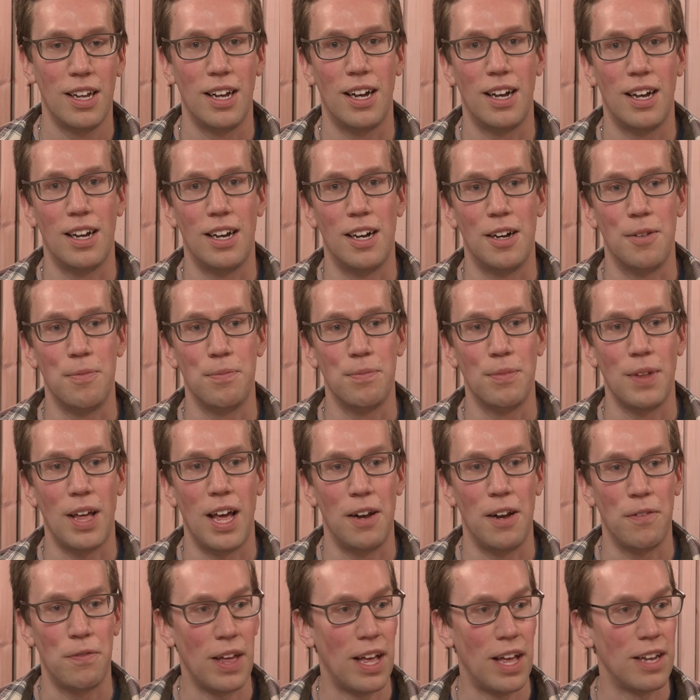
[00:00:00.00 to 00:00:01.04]
Um, and
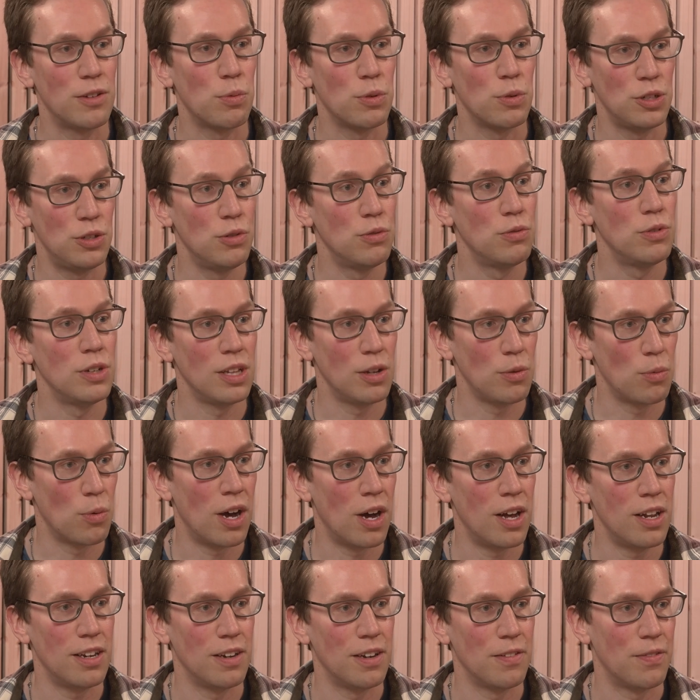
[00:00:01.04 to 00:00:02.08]
if that's what you really
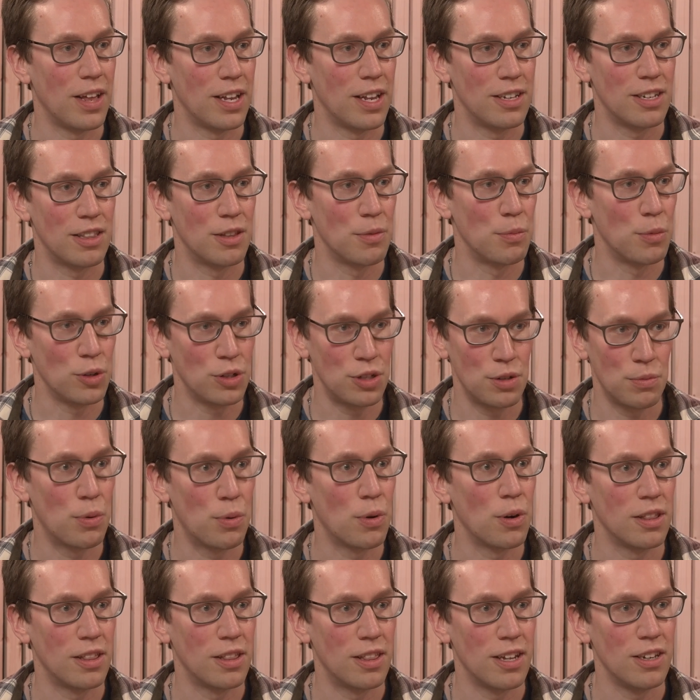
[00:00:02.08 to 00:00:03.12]
want, if that's the most
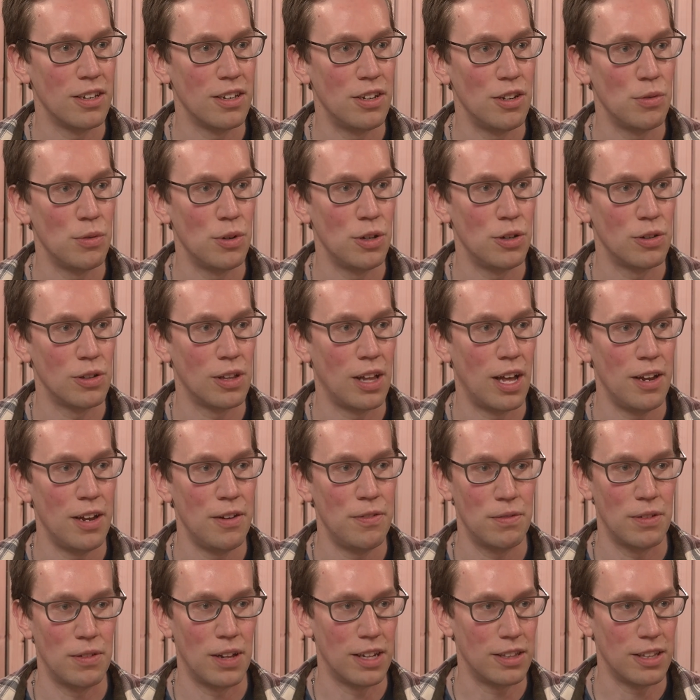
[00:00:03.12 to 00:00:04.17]
important thing to you in your
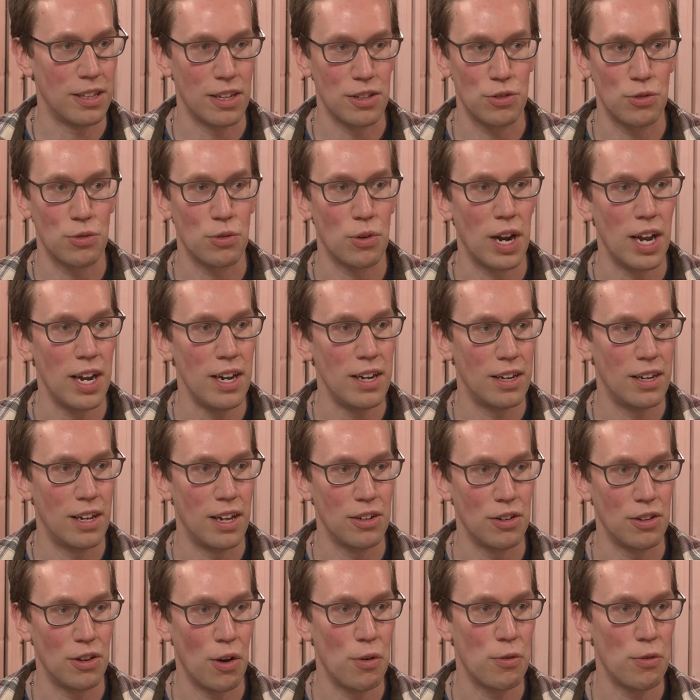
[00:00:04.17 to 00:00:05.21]
life, like that's great
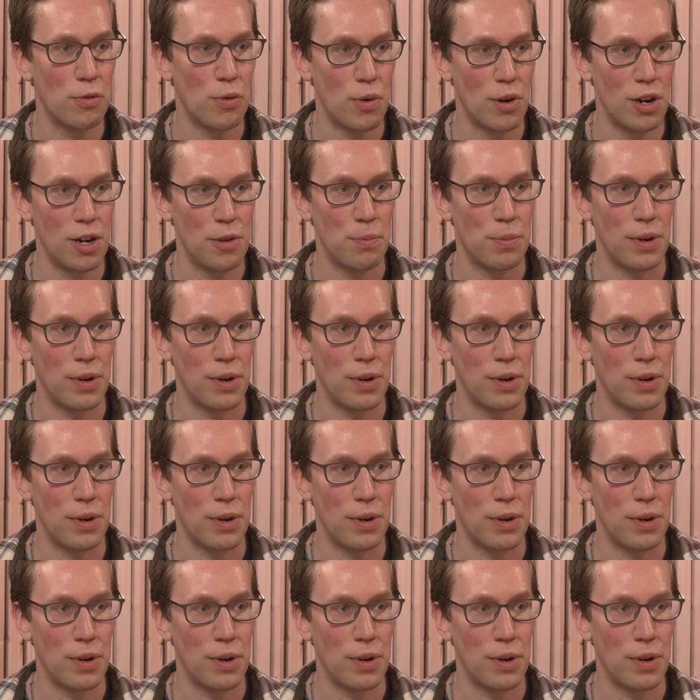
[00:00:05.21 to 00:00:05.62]
and go for it.